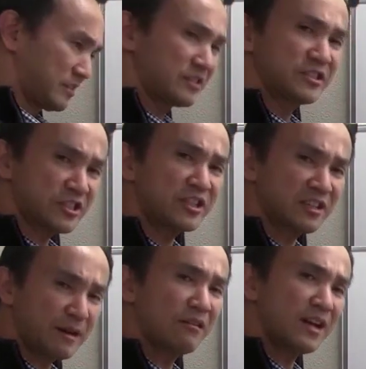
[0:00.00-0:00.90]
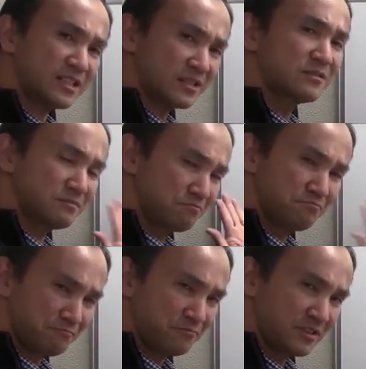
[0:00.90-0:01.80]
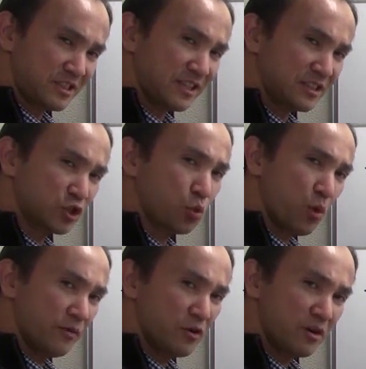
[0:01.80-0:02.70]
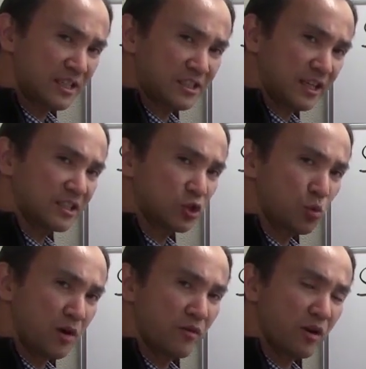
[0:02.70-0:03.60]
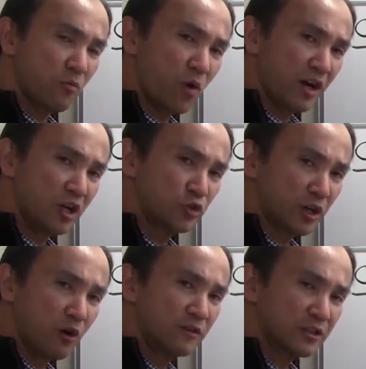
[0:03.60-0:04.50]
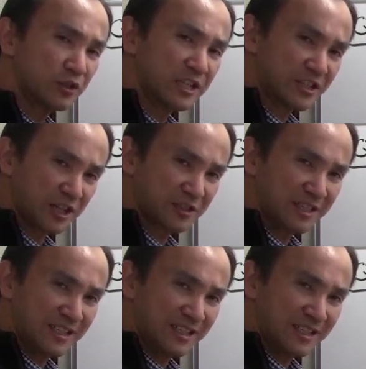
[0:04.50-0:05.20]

Just think about, let's take the square root of 100 over 36.